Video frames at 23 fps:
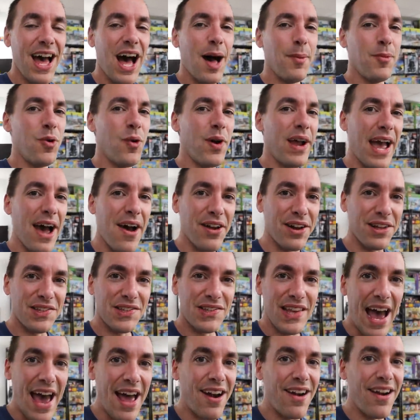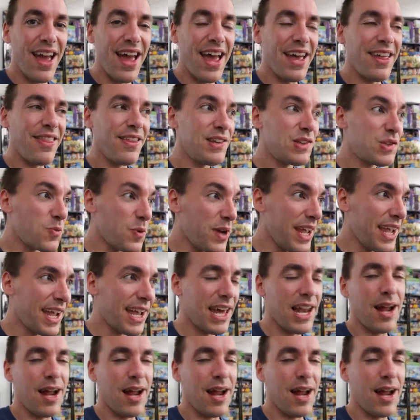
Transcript: I'm going out on Saturday this week,